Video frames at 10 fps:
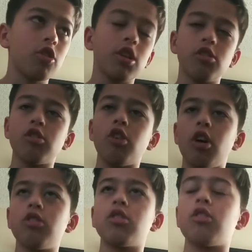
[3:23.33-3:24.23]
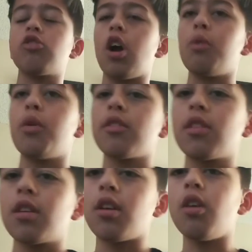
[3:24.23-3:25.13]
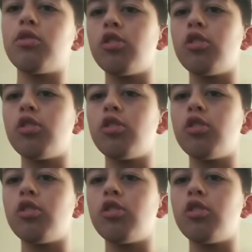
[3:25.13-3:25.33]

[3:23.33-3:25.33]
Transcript: could Deshaun Watson go